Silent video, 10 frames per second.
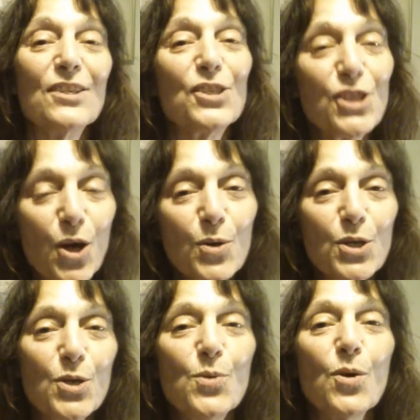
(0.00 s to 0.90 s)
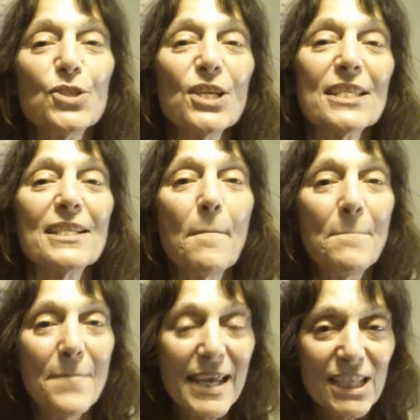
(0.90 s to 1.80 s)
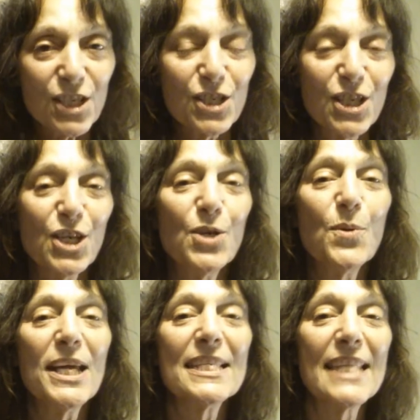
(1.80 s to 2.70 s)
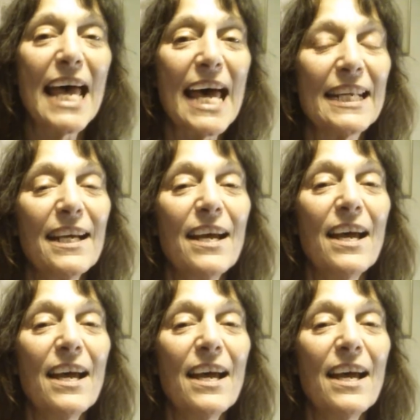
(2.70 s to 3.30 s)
show you or just mention to you is that